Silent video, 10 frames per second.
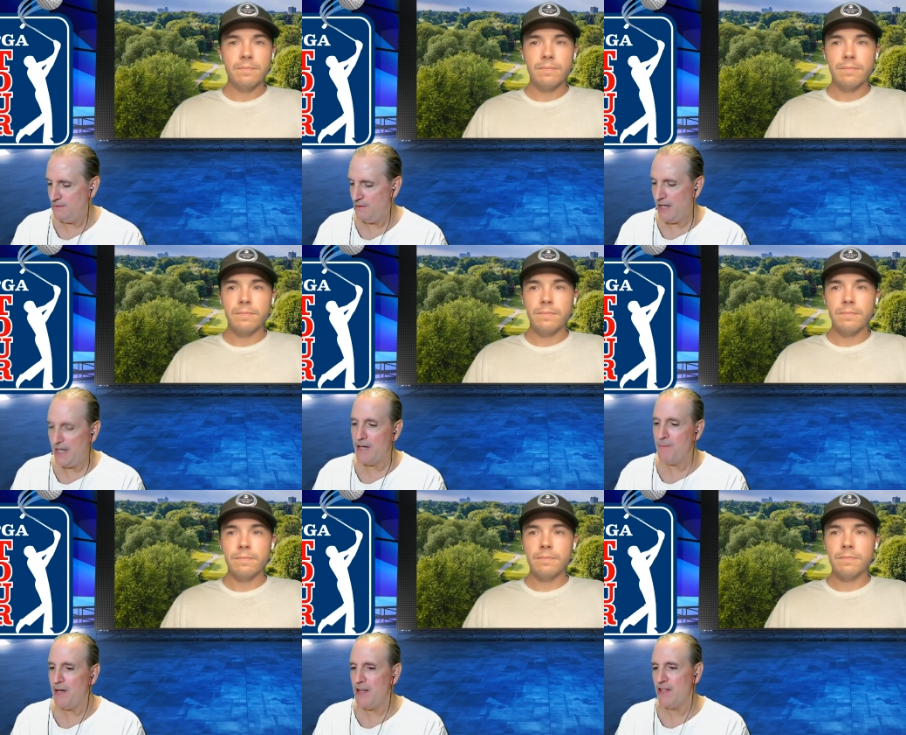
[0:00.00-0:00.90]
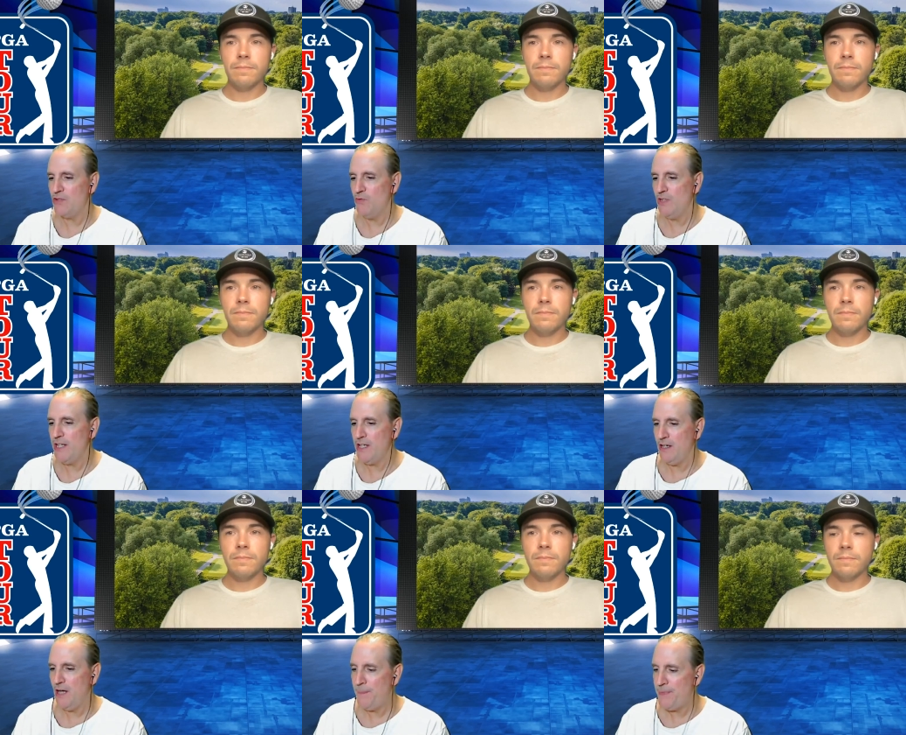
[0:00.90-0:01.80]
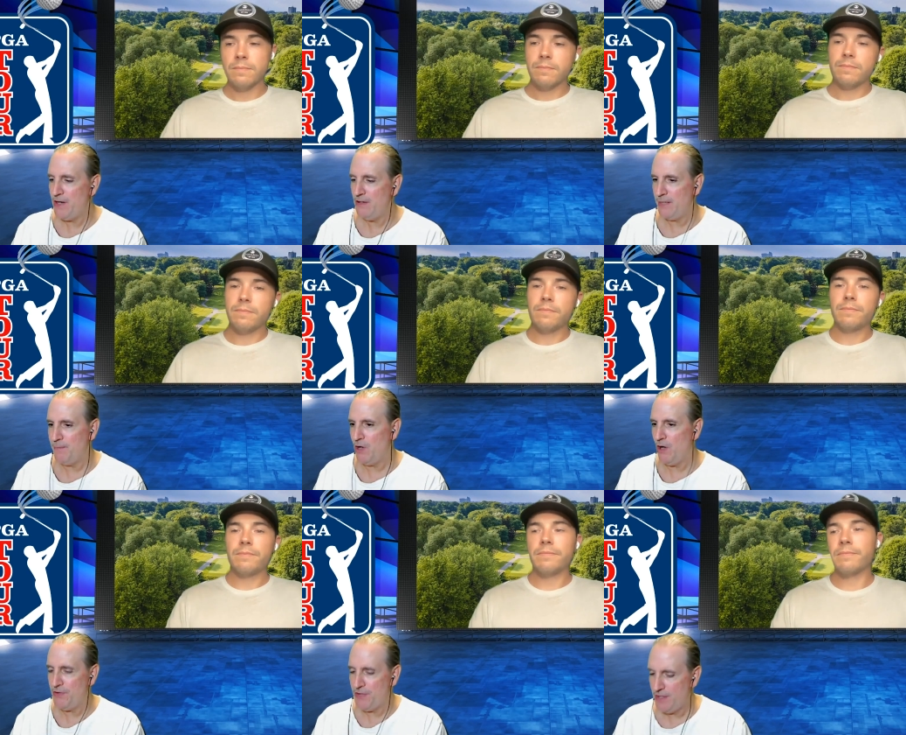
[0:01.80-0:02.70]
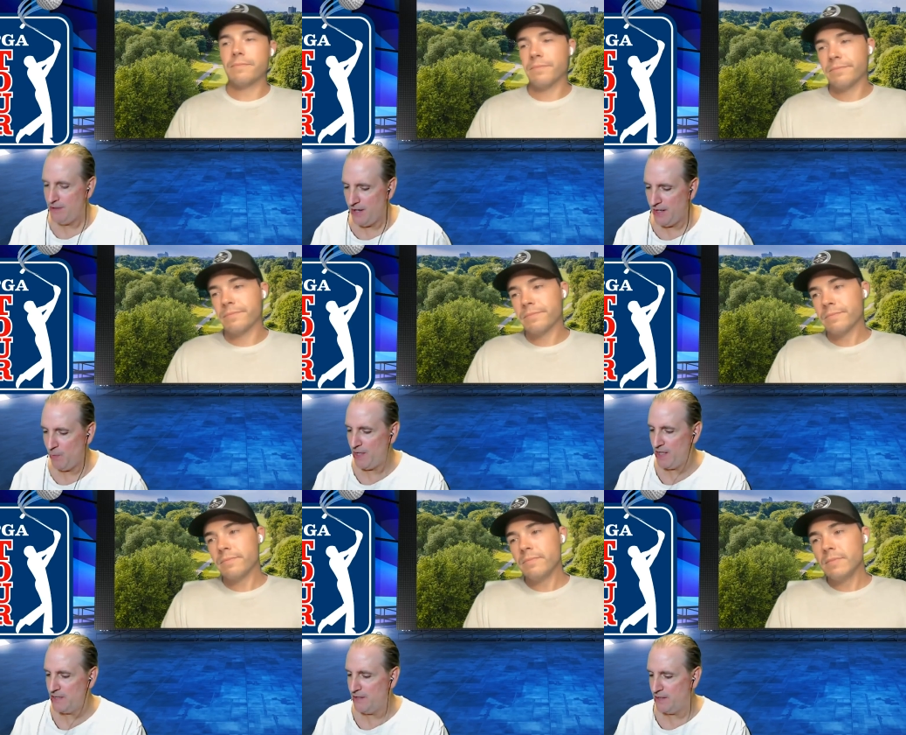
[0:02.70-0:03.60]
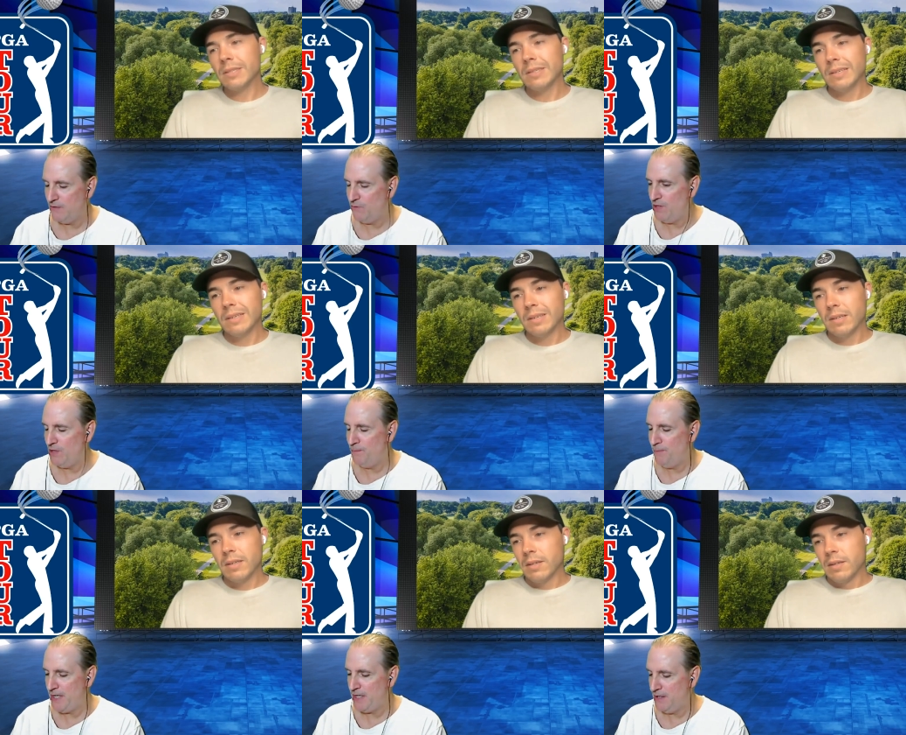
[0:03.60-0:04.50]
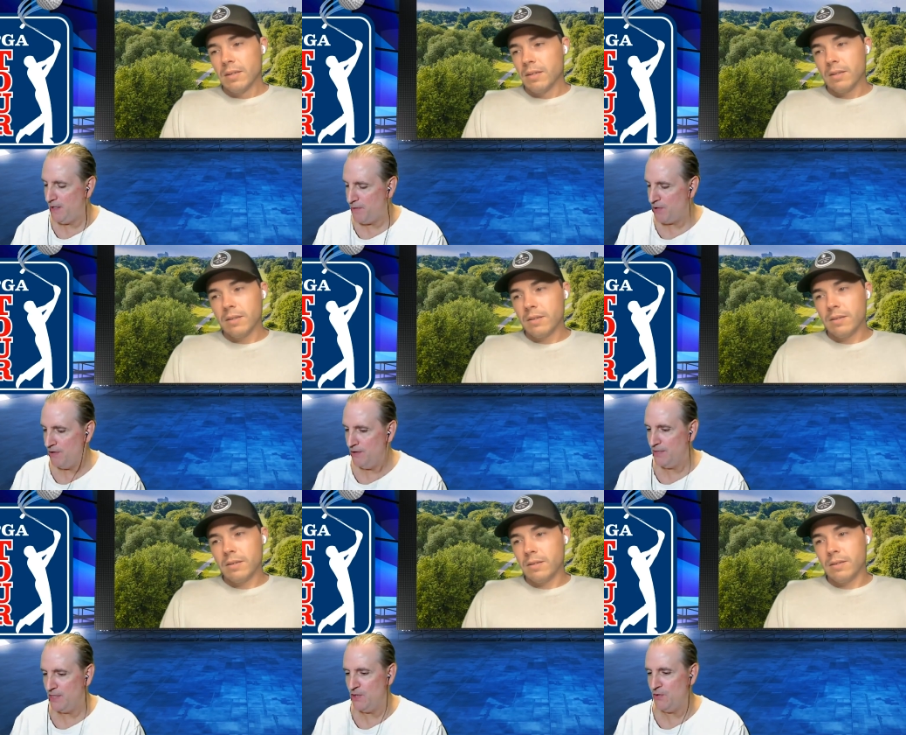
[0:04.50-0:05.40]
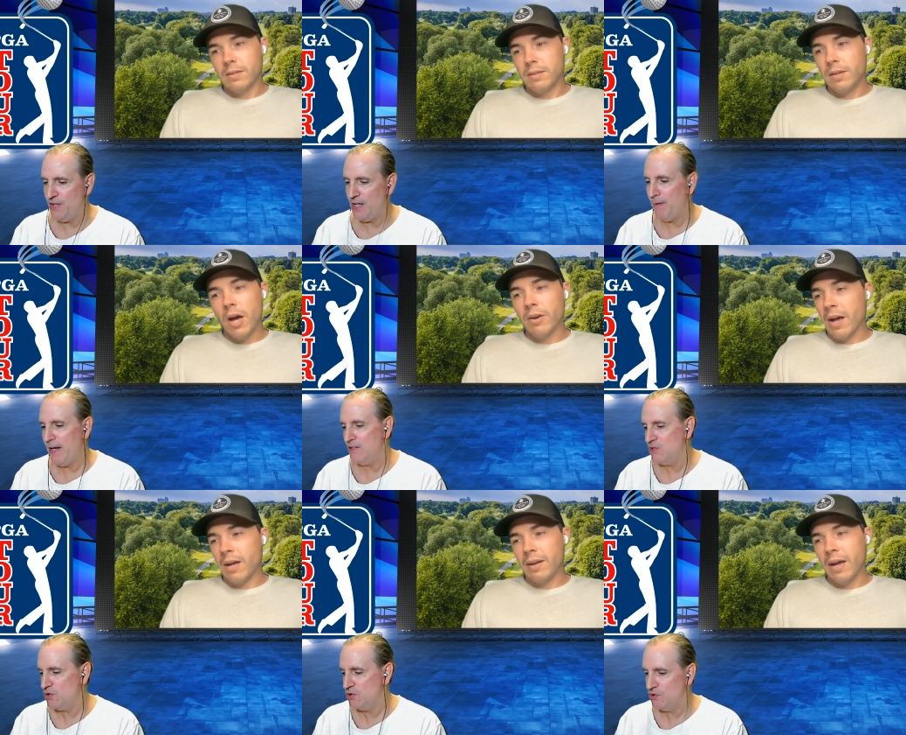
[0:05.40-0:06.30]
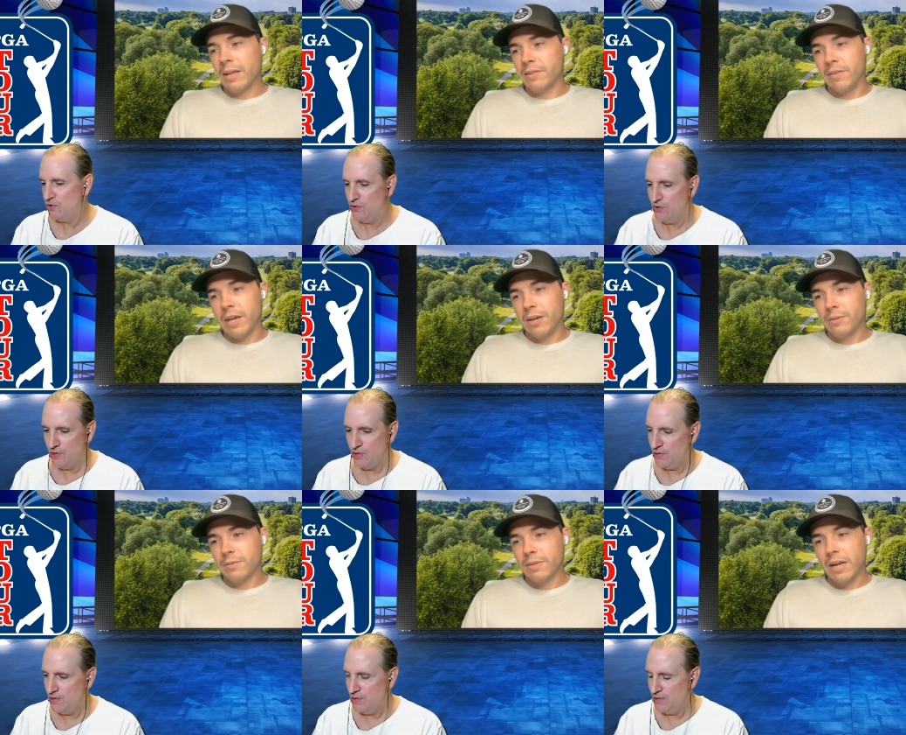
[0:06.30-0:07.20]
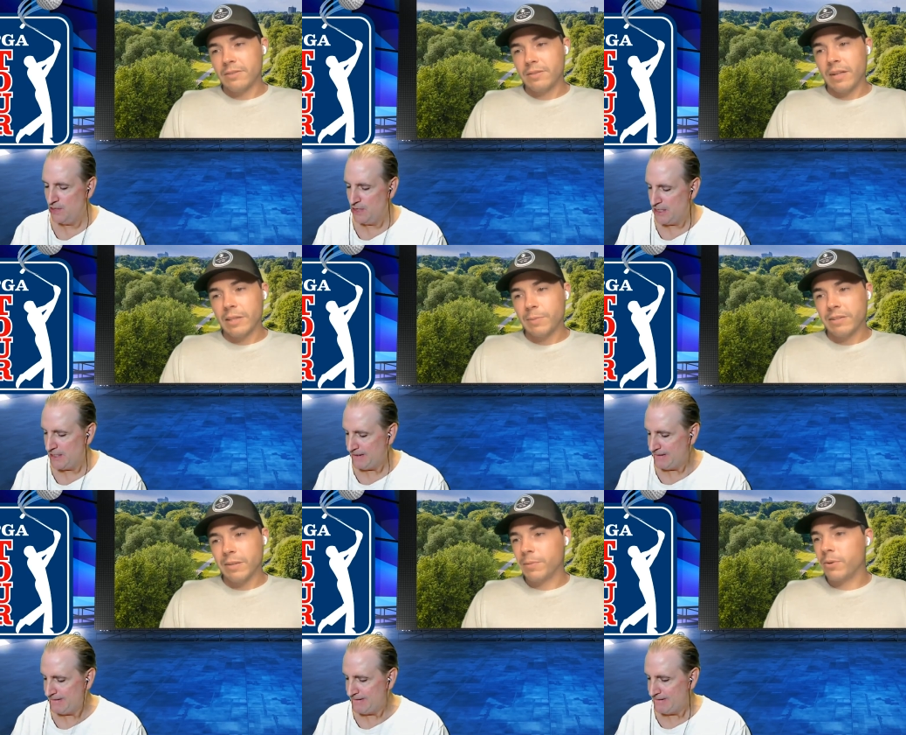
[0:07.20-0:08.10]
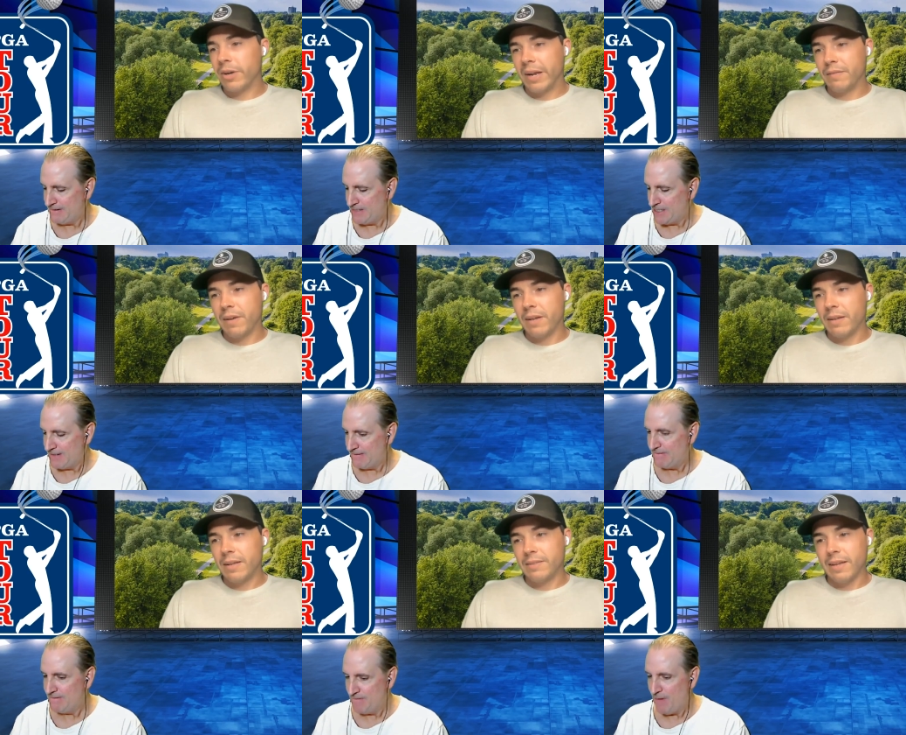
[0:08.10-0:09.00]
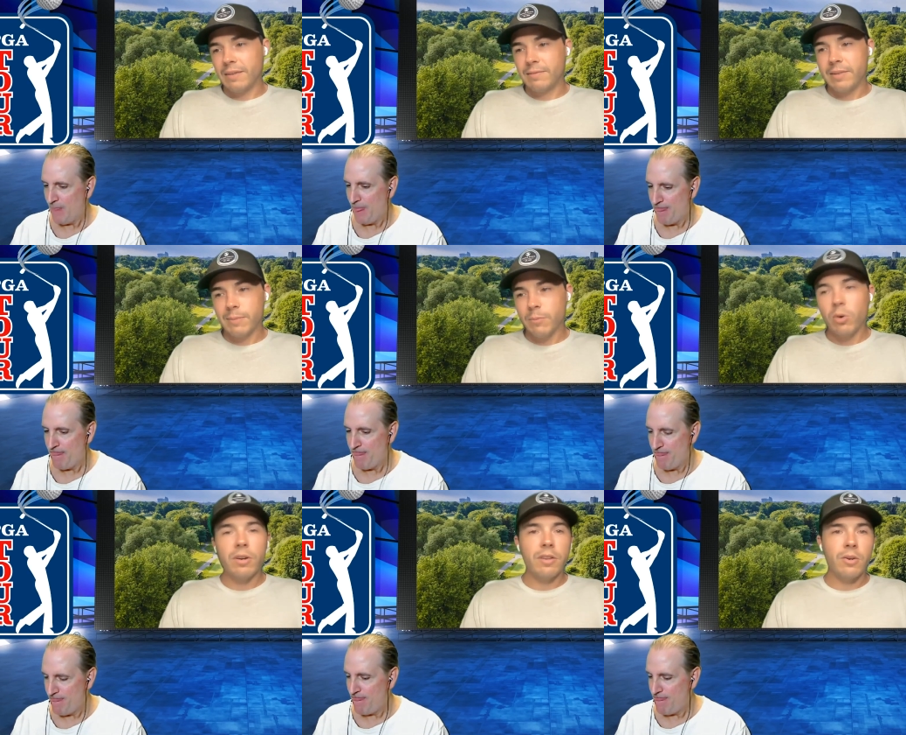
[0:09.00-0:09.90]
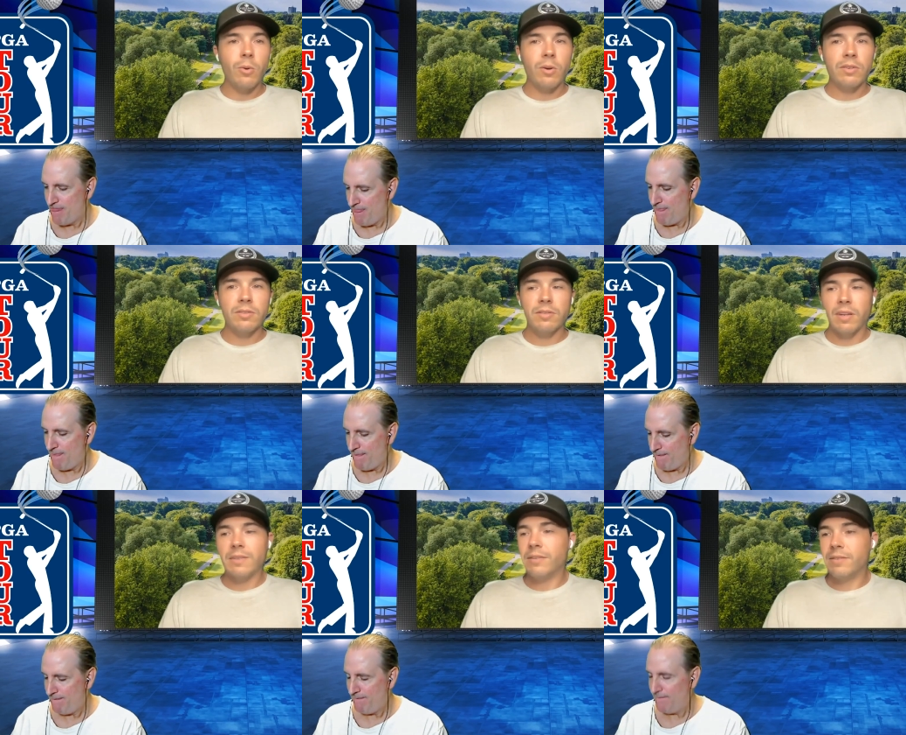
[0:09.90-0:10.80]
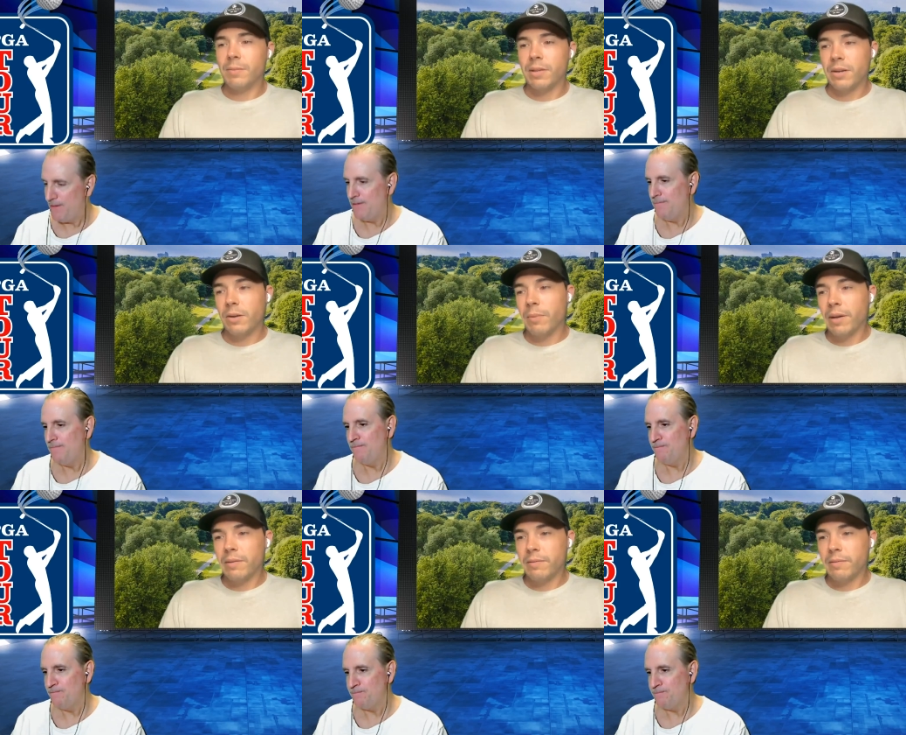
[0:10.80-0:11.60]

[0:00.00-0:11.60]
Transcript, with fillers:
Speaker 1: And anybody that's really uh, up there, like McCarthy, anyone that's like a real big number that you think? No,
Speaker 2: not not as of now. Not as of now. That's probably something we're gonna. If I as I dig more into the course and I see something that you know might